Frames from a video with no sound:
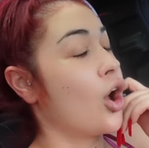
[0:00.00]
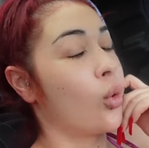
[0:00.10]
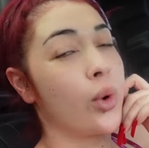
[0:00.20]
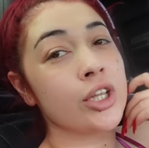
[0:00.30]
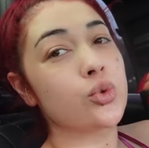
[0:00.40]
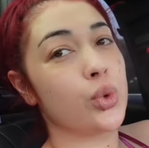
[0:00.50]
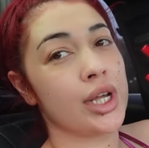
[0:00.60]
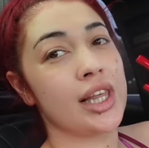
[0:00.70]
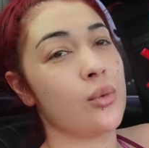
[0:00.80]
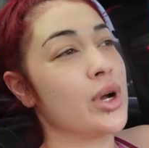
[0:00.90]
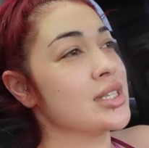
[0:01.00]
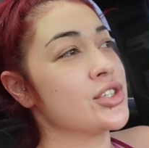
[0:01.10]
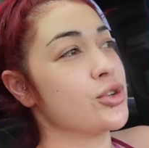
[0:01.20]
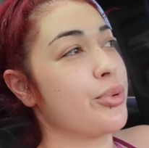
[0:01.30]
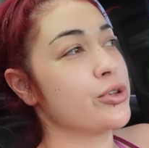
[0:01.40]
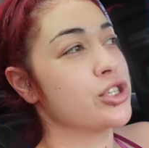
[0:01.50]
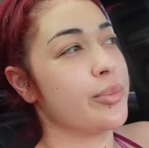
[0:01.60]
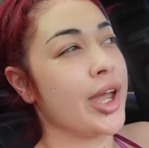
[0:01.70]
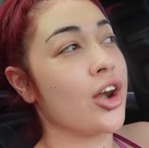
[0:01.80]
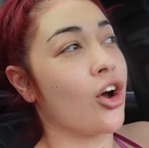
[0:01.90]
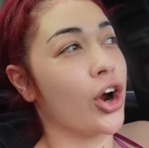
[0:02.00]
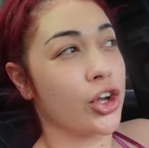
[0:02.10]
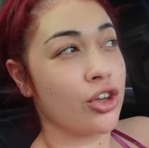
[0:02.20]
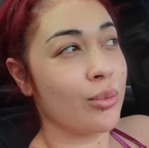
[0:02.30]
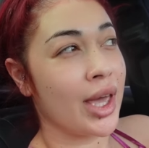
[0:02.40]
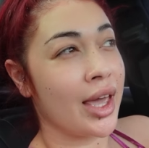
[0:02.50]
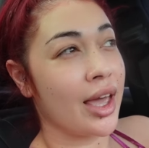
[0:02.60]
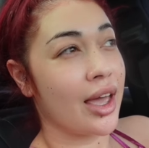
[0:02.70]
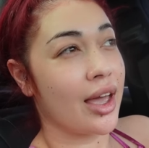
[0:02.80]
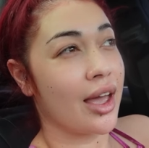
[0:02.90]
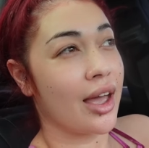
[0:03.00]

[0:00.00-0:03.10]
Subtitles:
which really wasn't supposed to be an argument.